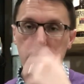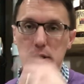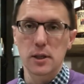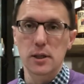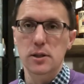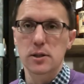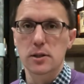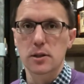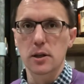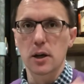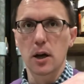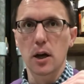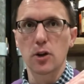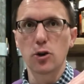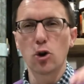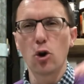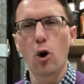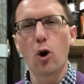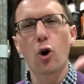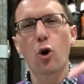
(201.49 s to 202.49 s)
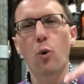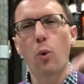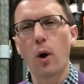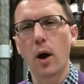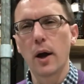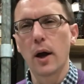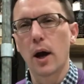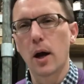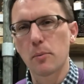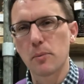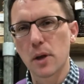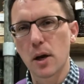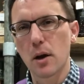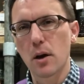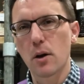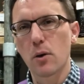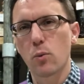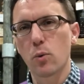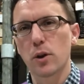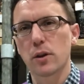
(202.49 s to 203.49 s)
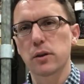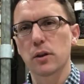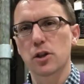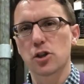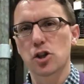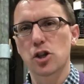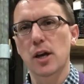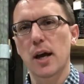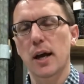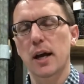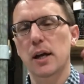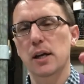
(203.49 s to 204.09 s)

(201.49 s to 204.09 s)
It's uh, not quite up there with Le Cheic